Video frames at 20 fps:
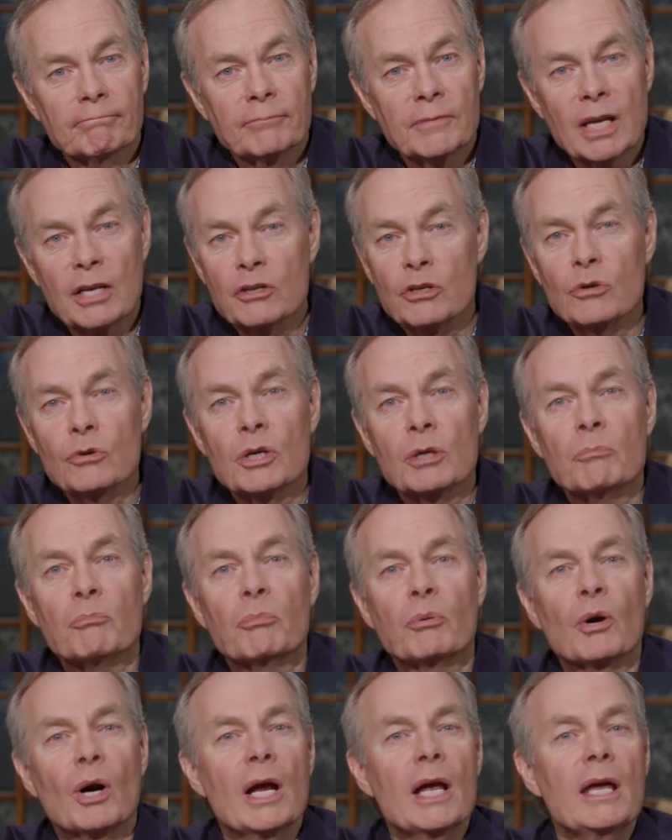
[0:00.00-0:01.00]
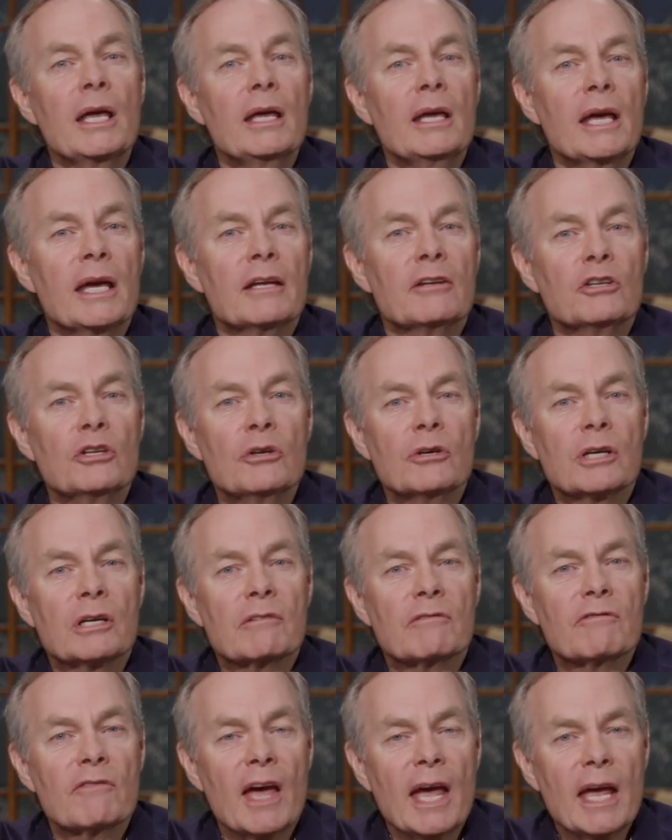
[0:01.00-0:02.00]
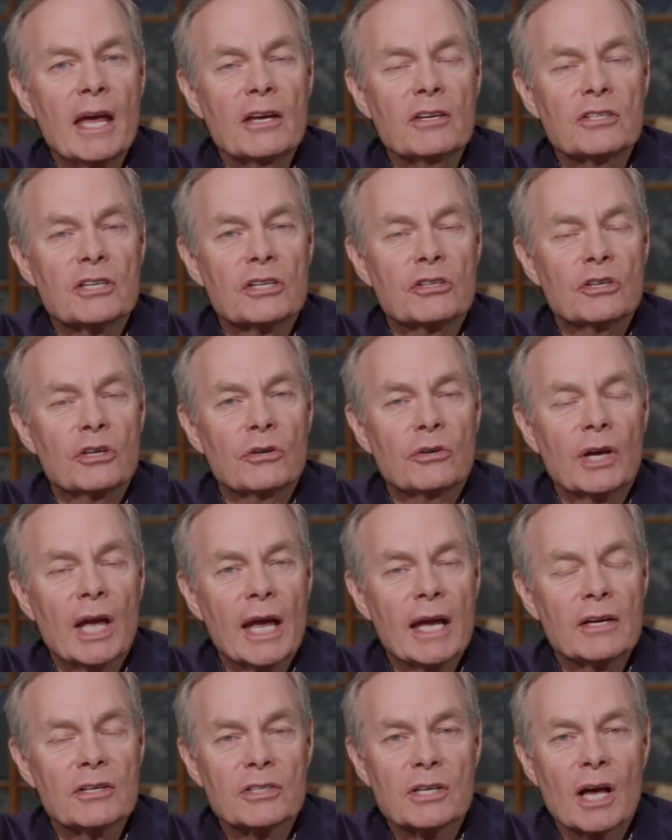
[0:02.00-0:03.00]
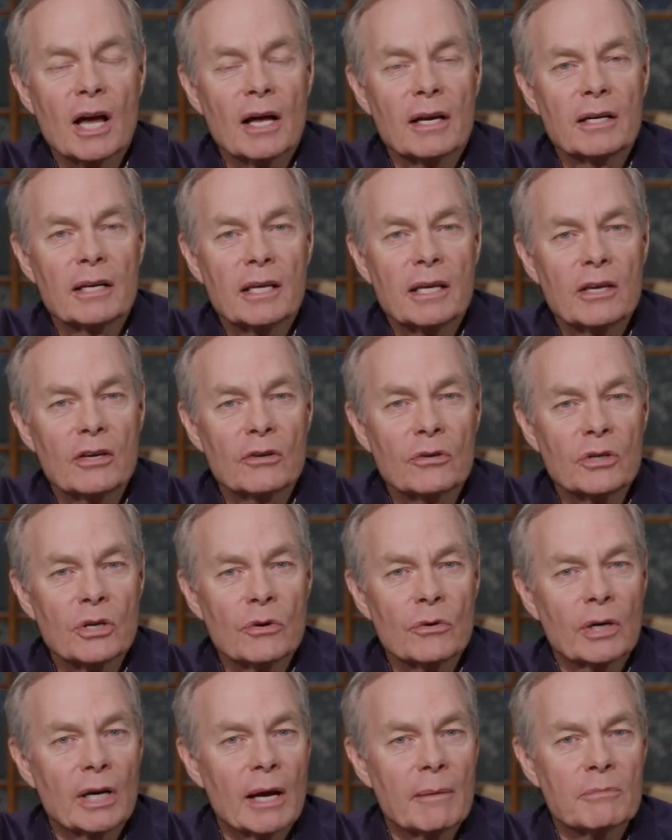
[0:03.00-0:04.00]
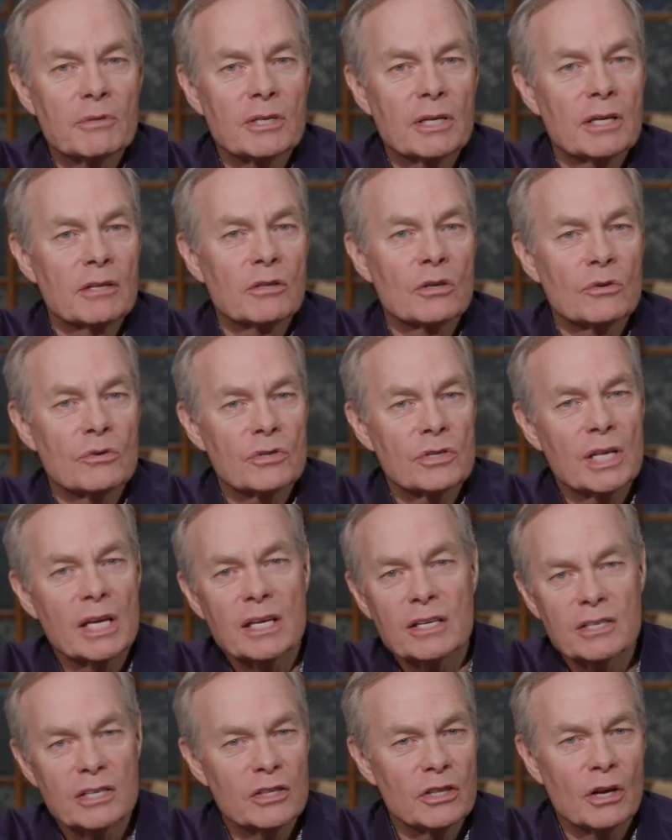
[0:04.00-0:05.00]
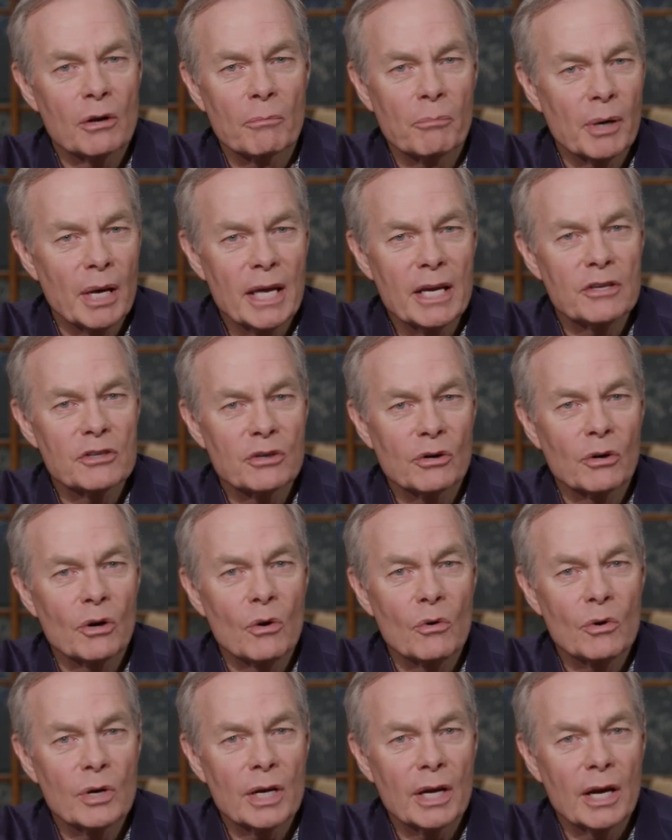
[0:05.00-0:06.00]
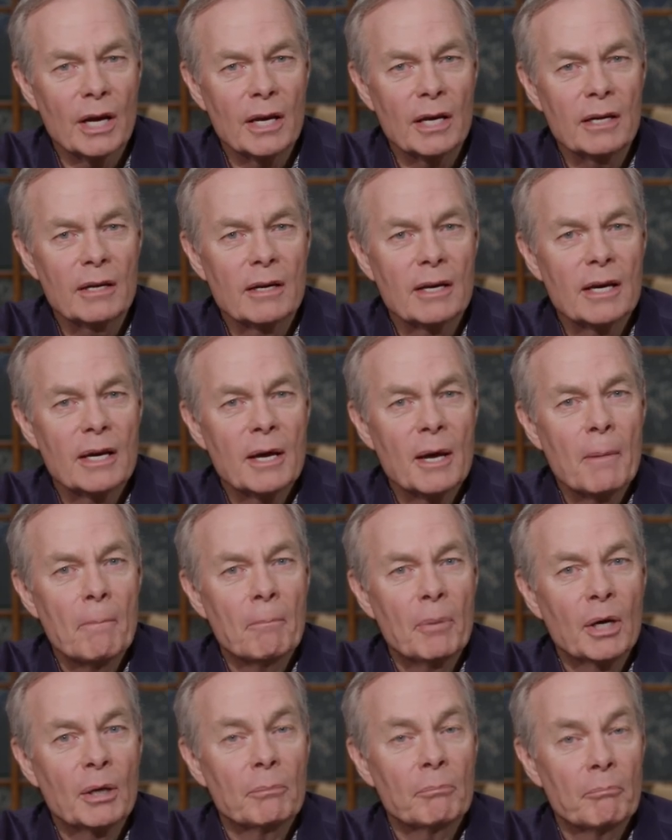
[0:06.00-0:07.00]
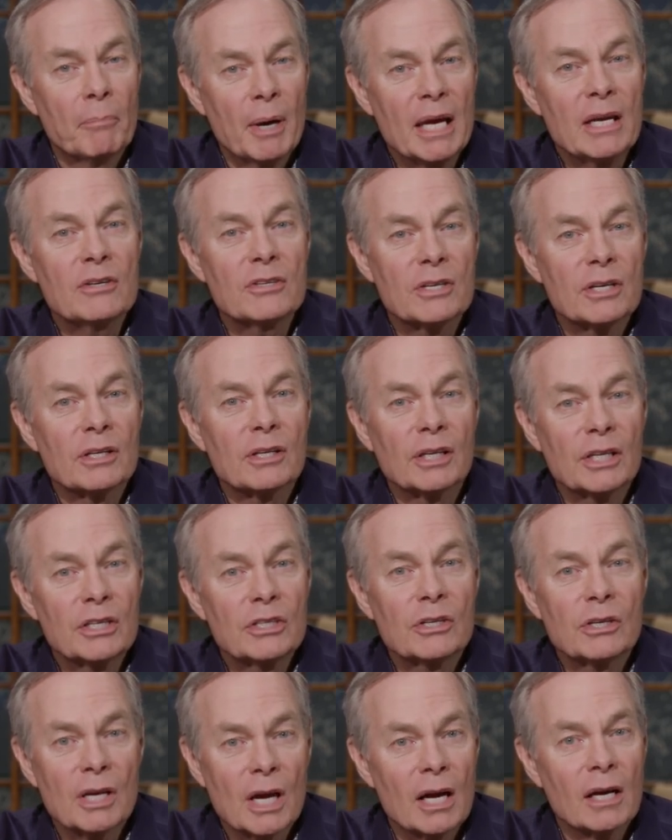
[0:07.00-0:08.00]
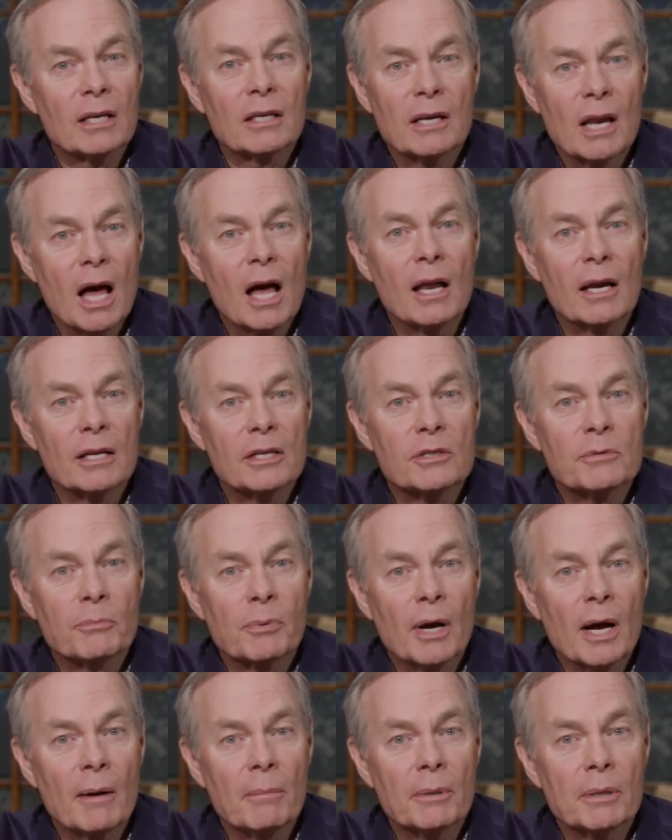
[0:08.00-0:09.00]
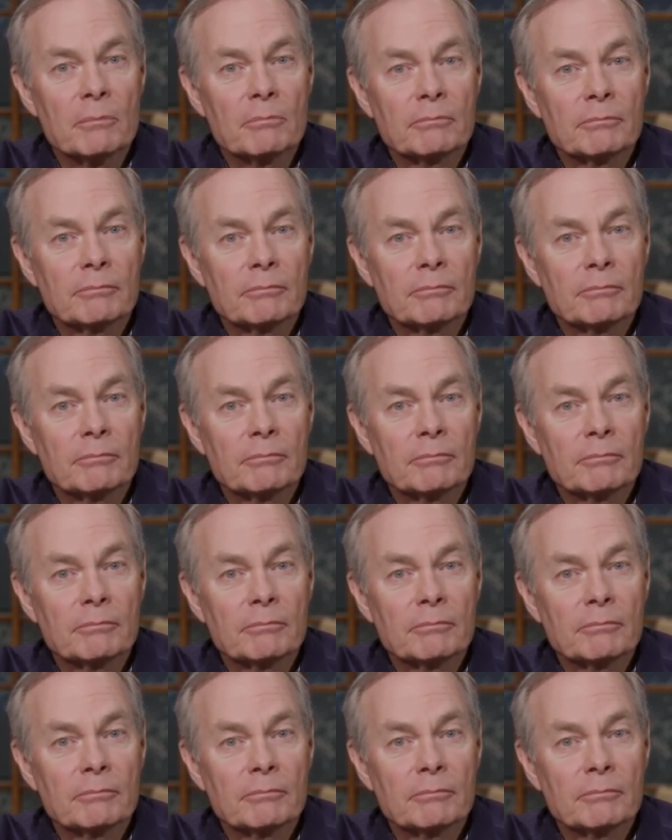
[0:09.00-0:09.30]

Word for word: Now, you can pray and you can fast and you can ask God to heal you, and I'm saying those things in their place are okay, but basically, you got a knowledge problem.